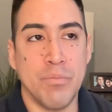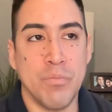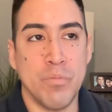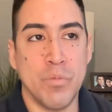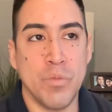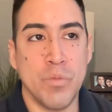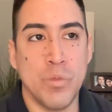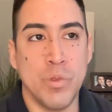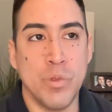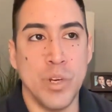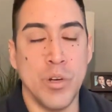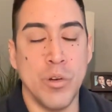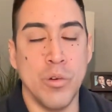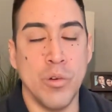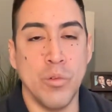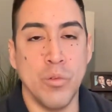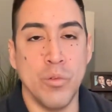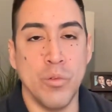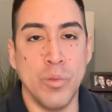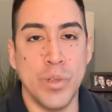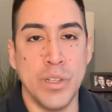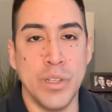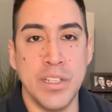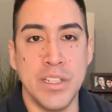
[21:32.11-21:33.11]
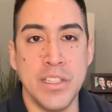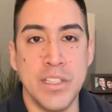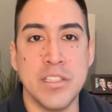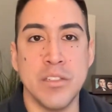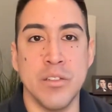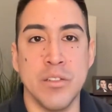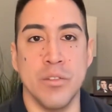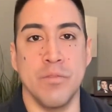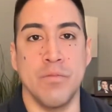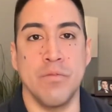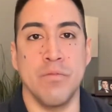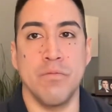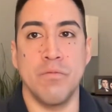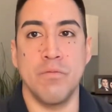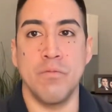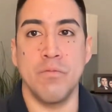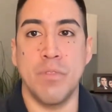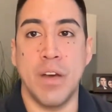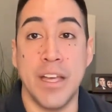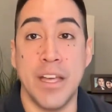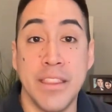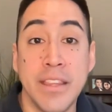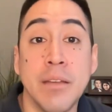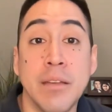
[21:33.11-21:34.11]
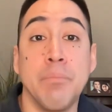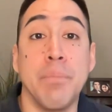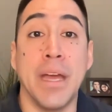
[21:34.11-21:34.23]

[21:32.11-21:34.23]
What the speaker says: we need to, I think,